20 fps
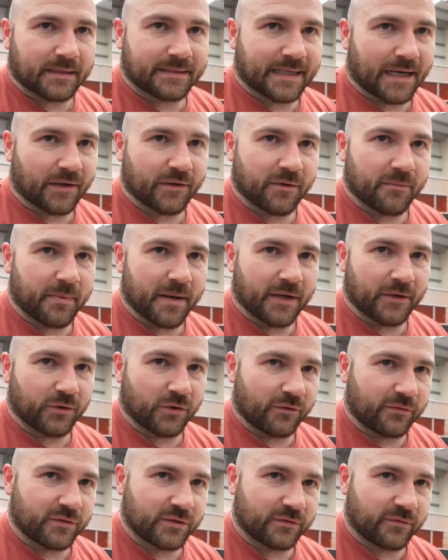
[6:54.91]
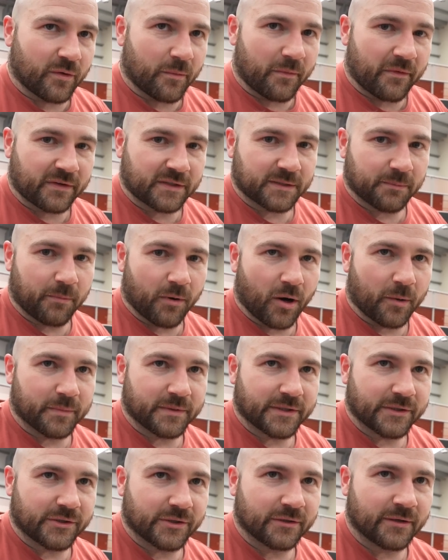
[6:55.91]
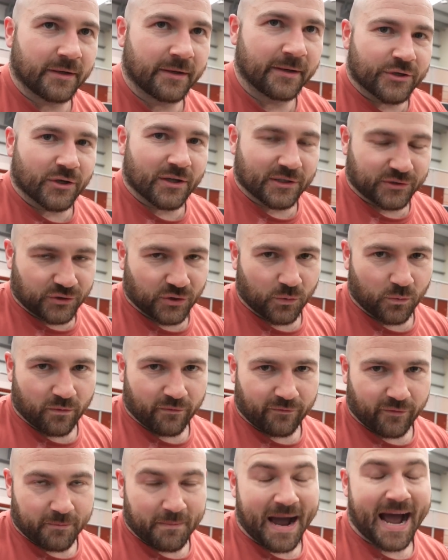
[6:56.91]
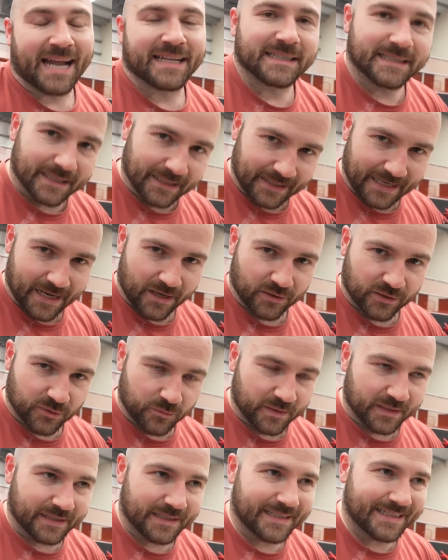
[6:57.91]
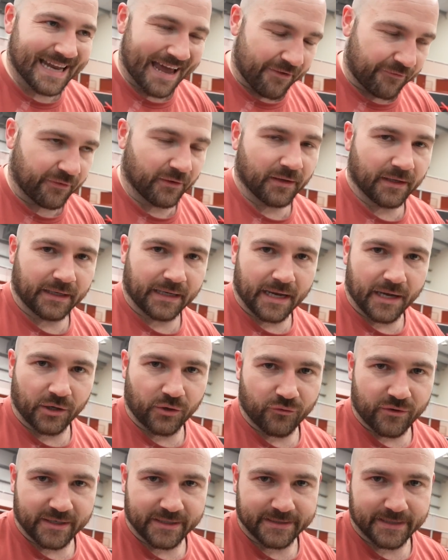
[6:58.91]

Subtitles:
doubt you better do it just from a support position. So let's do one from handstand now, so we definitely get a green